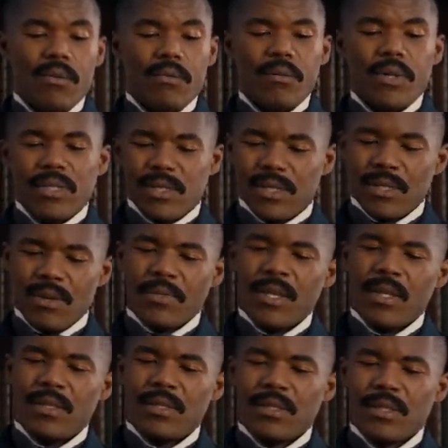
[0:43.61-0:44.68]
But
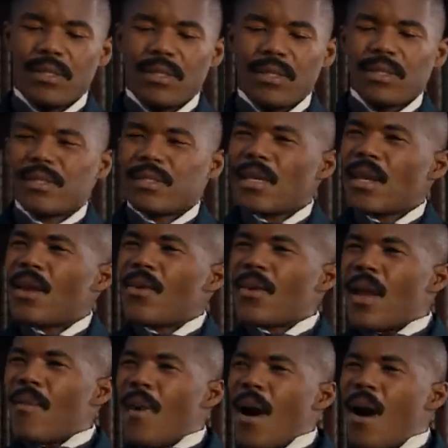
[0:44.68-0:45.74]
something's tearing
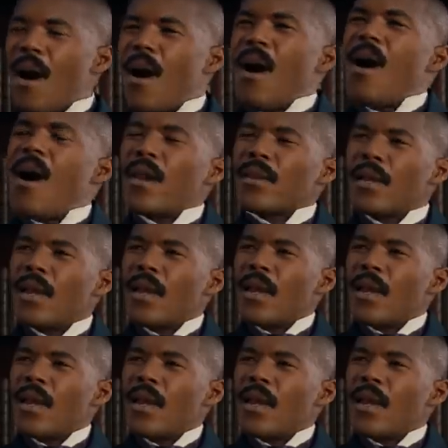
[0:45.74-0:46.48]
at my heart.